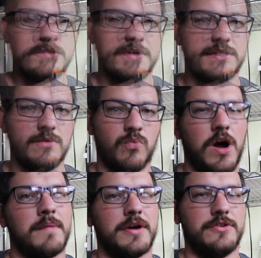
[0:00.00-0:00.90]
So basically,
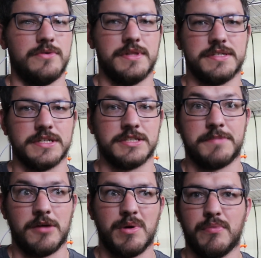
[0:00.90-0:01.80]
why am I doing this
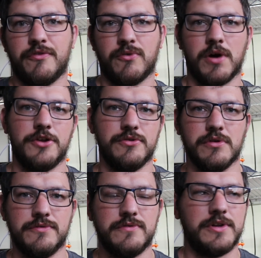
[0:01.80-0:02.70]
experiment before I do
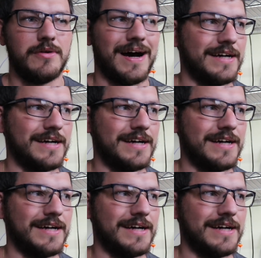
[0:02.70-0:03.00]
a review video?